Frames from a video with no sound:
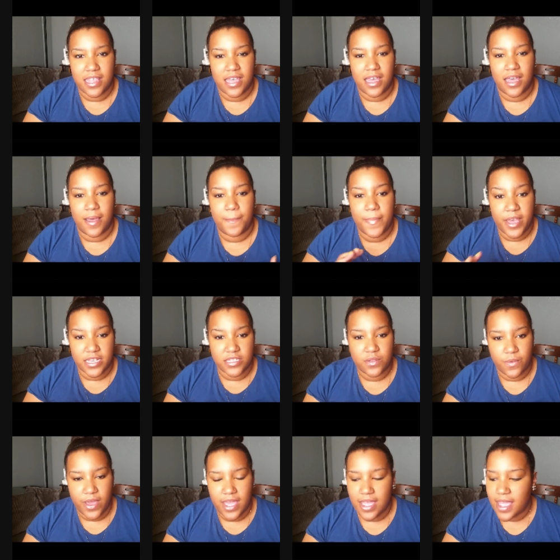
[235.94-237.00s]
the
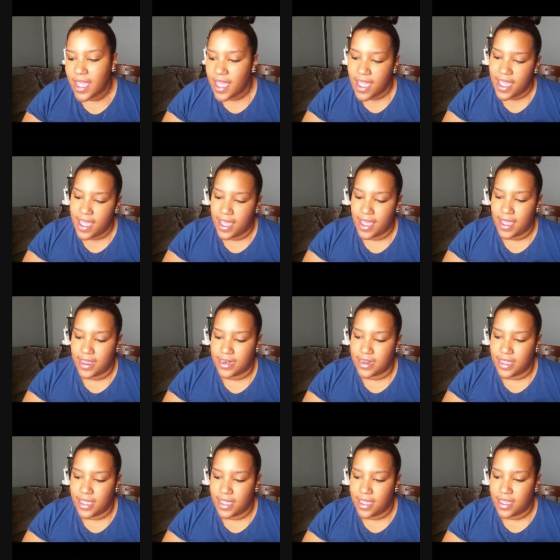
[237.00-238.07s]
best way.
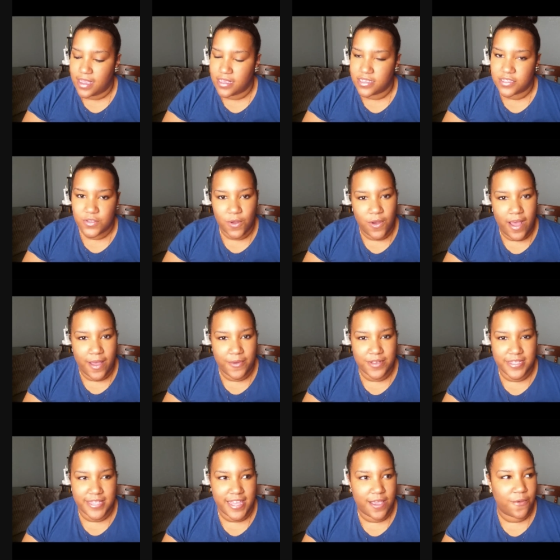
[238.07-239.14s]
And so I
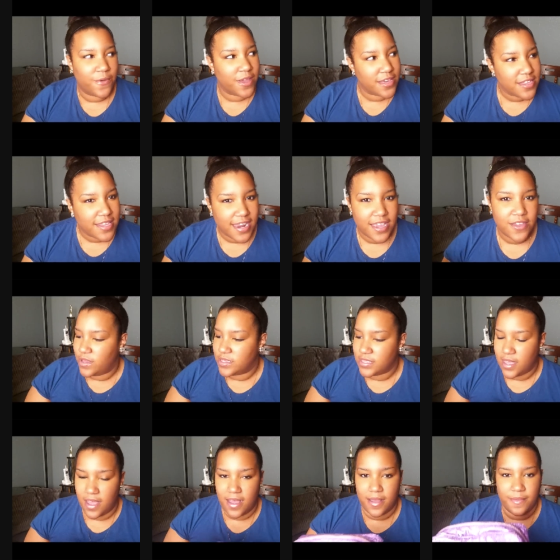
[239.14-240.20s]
was like, what should I do?
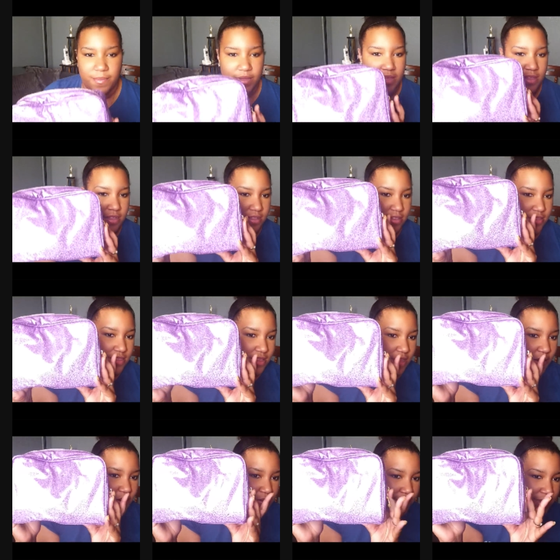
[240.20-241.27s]
Was um
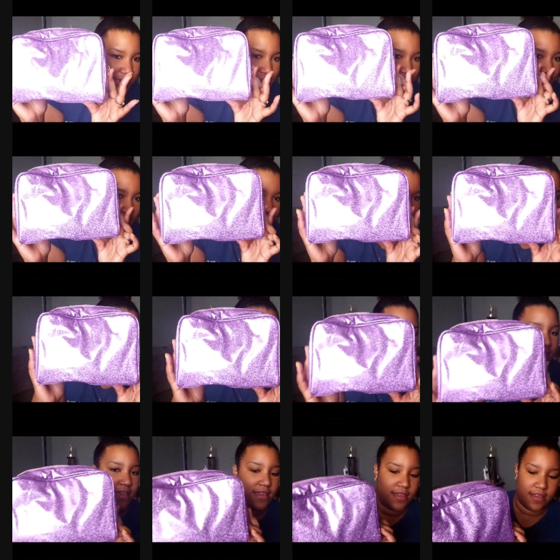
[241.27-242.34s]
the Urban Decay,
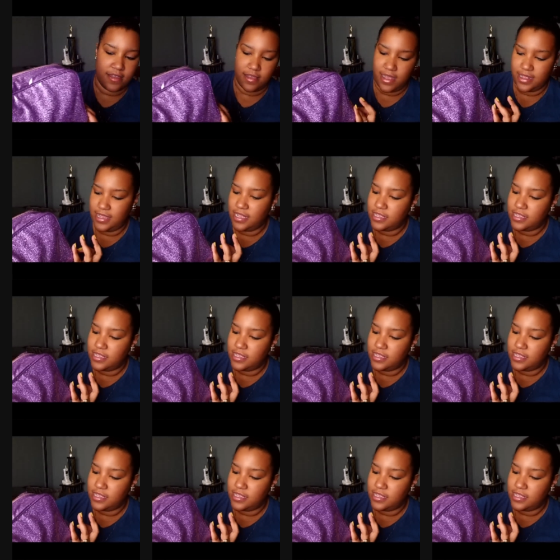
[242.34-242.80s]
I